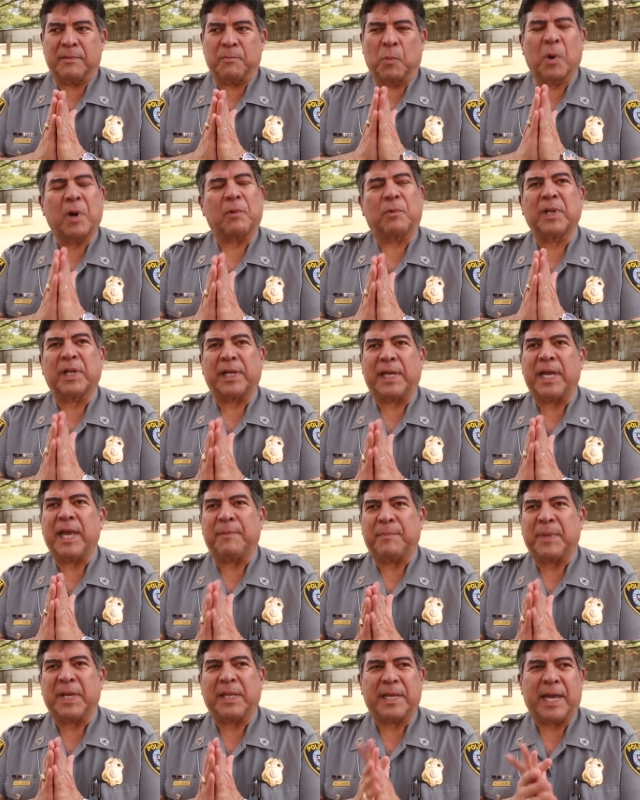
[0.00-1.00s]
what really
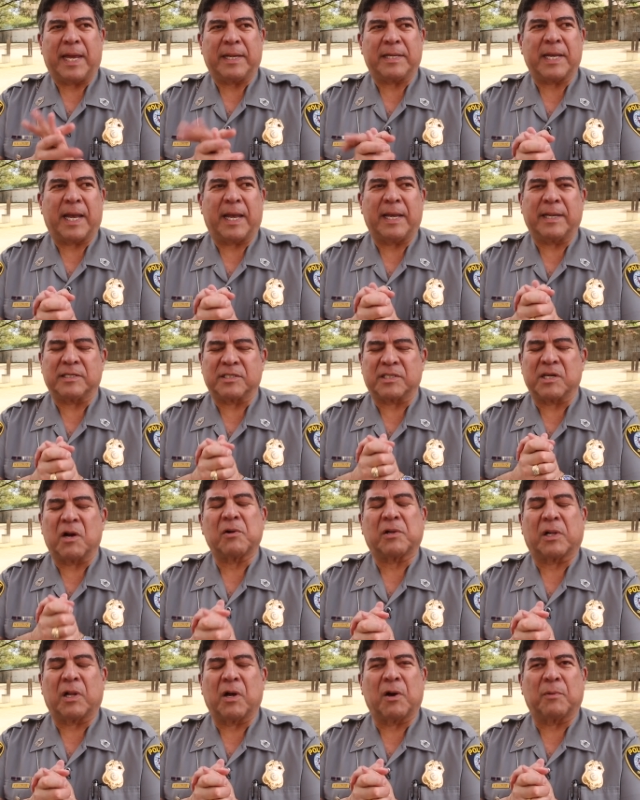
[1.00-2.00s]
hit me that day is
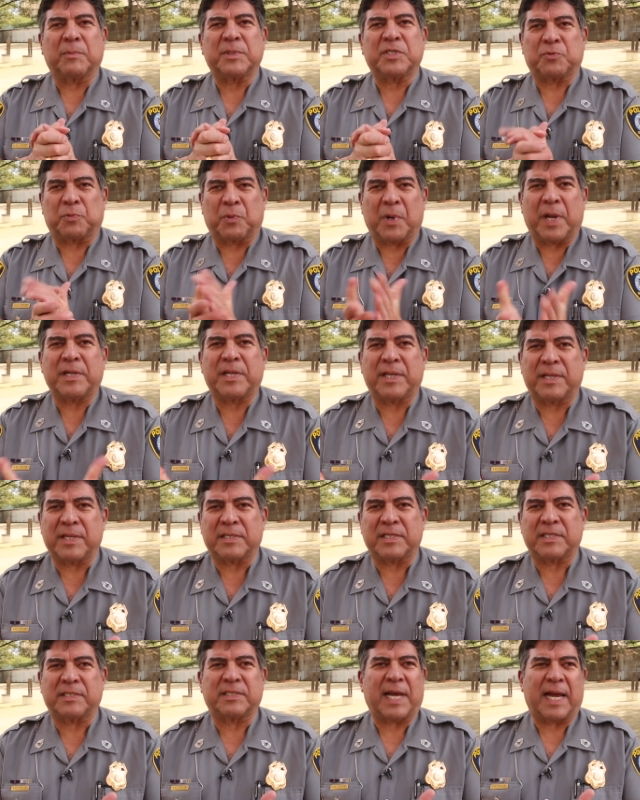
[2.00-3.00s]
Oklahomans run to
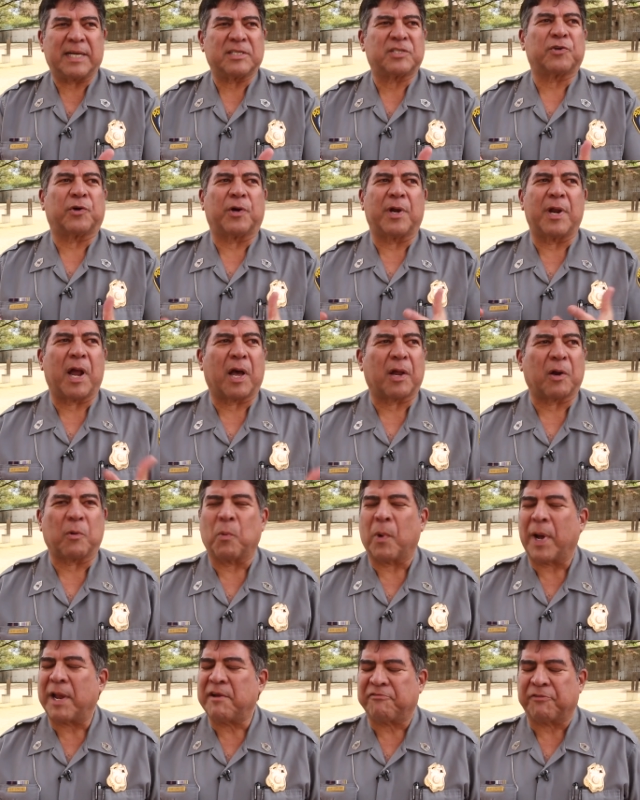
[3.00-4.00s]
the disaster and not
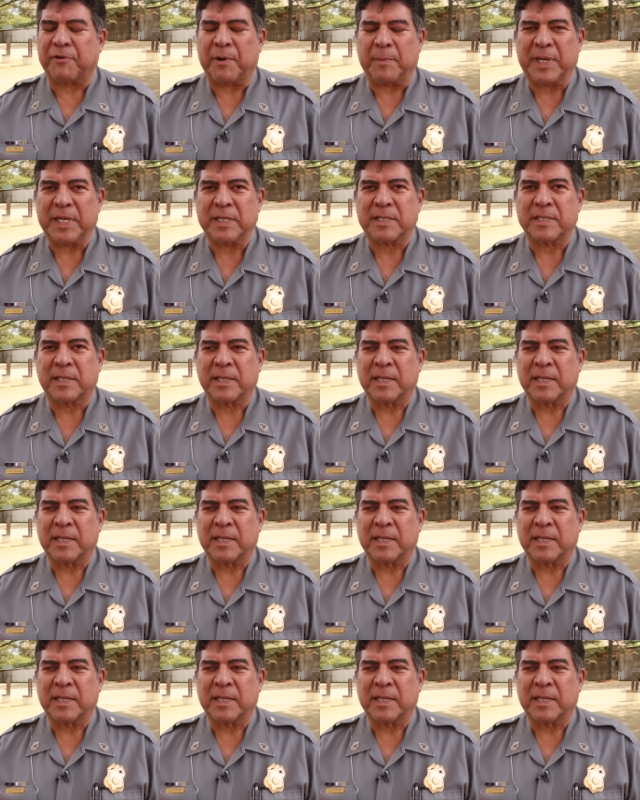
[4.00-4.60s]
away from it.